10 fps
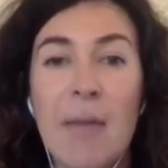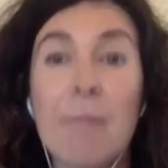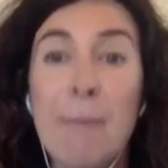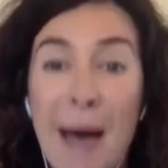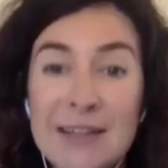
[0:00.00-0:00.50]

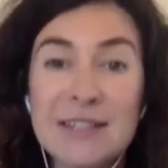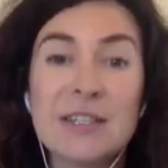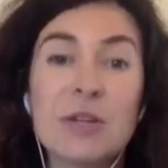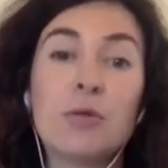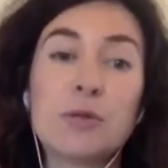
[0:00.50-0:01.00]
but
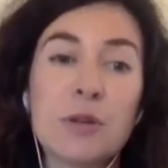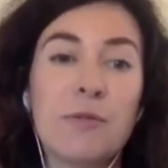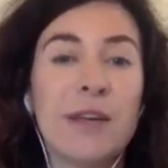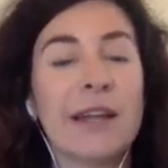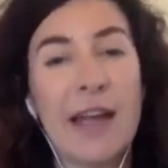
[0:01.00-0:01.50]
to also
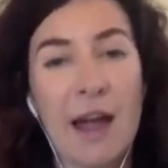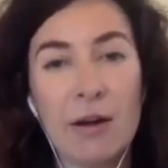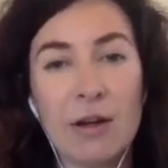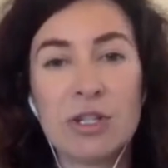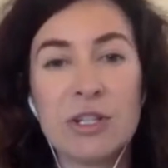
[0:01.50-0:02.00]
feel
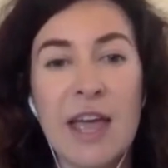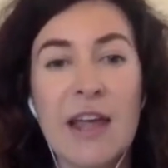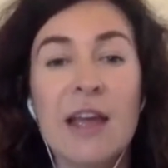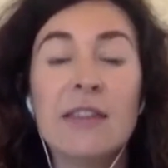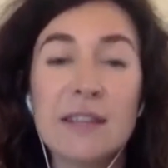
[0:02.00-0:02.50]
encouraged
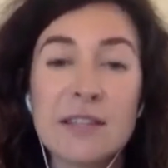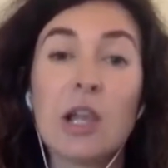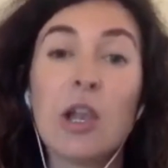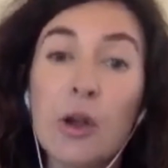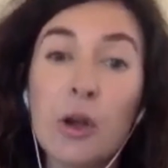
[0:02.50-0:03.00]
that there's a
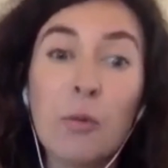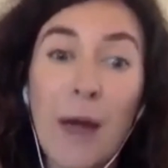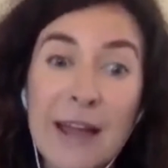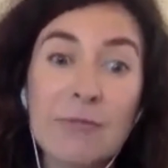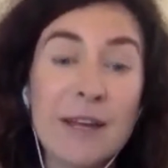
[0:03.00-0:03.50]
lot of
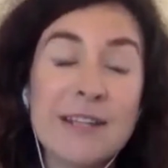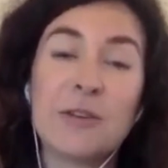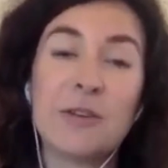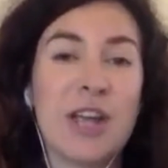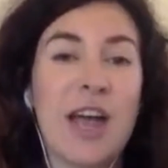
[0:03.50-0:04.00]
great
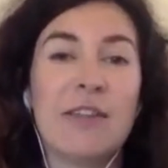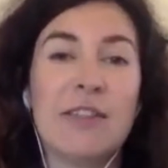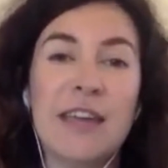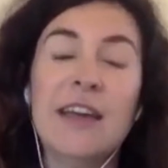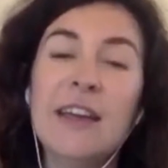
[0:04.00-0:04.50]
research out
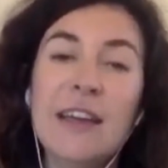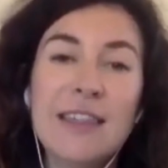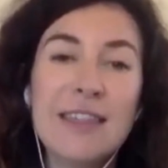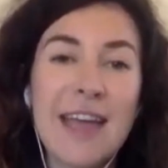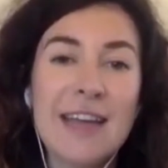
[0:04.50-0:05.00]
there
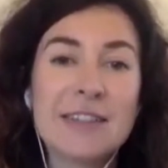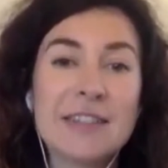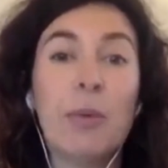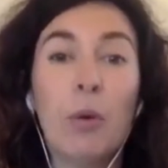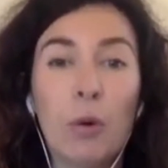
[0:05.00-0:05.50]
that
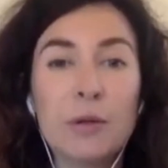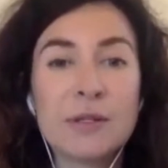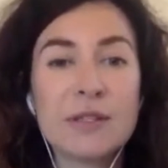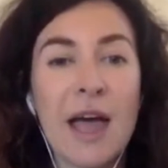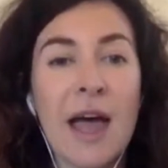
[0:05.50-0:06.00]

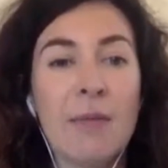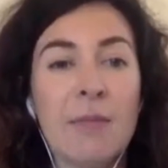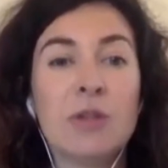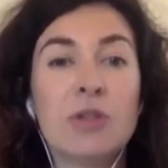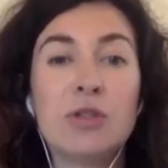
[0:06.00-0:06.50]
supports
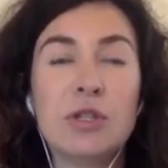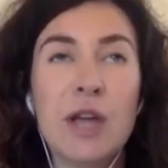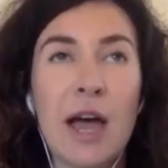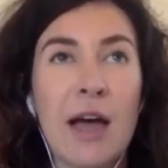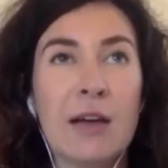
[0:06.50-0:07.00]

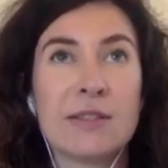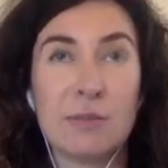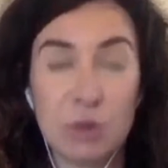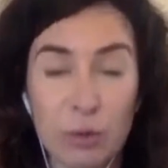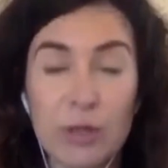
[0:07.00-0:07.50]

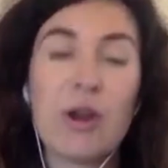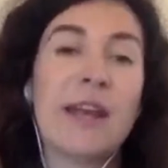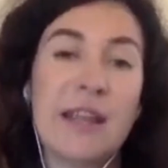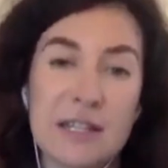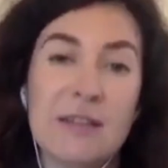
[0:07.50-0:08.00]
some toilet
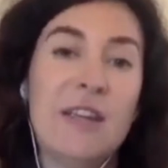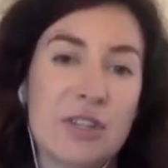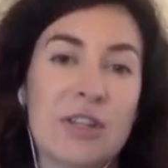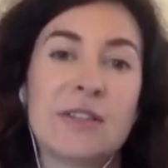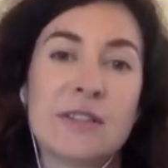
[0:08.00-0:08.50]
training
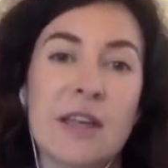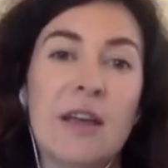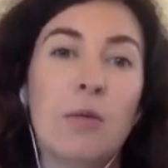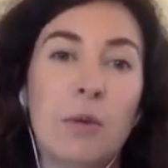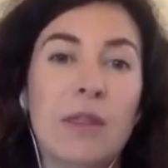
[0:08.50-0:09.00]
interventions
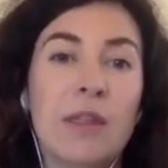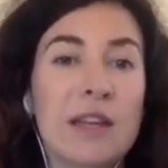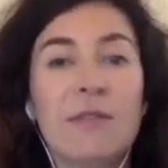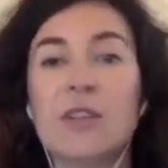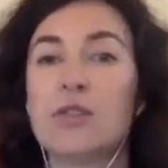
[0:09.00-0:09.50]
with
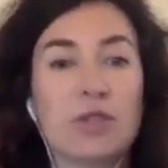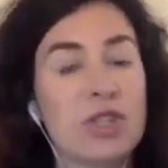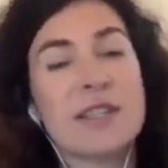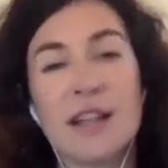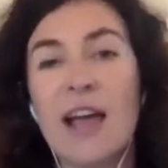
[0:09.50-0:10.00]
individuals
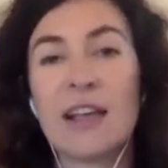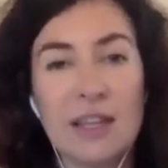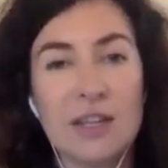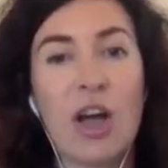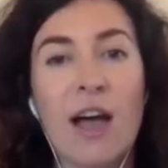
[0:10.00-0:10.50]
just like
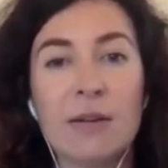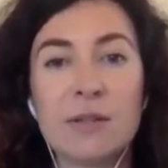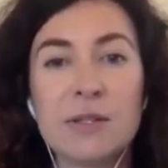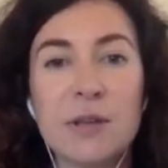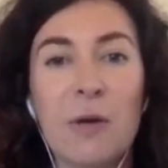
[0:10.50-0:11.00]
their child,
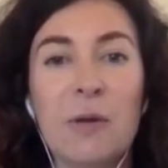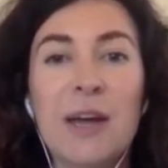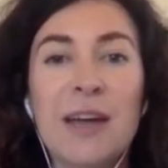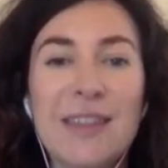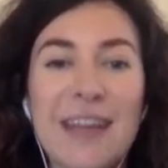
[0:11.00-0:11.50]
so
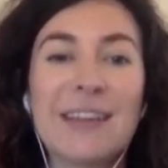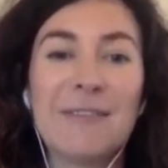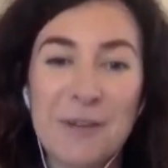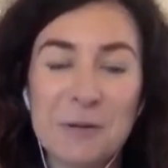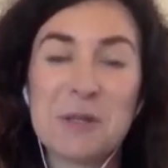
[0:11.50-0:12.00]
they can
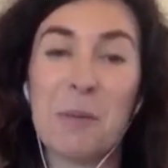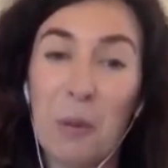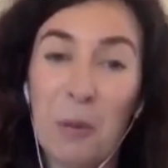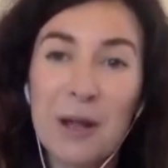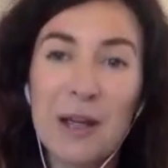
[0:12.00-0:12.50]
feel
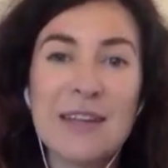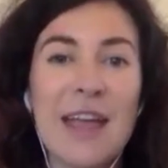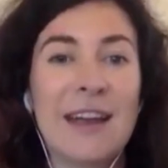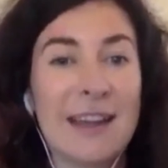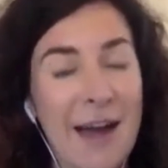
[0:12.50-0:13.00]
supported
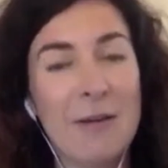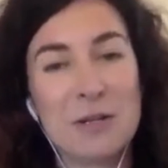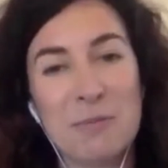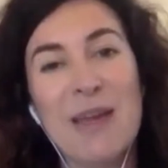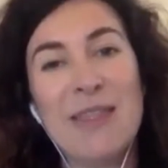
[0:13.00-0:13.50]
and
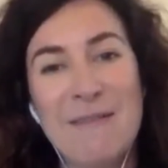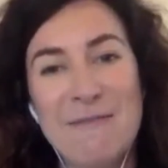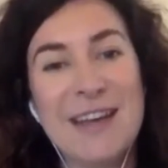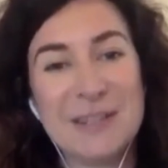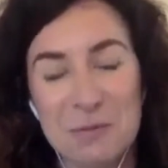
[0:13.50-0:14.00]
encouraged by that
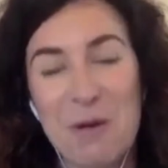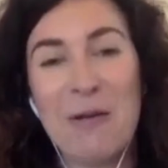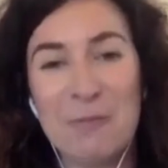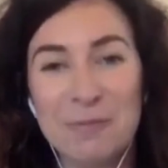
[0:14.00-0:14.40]
fact as well.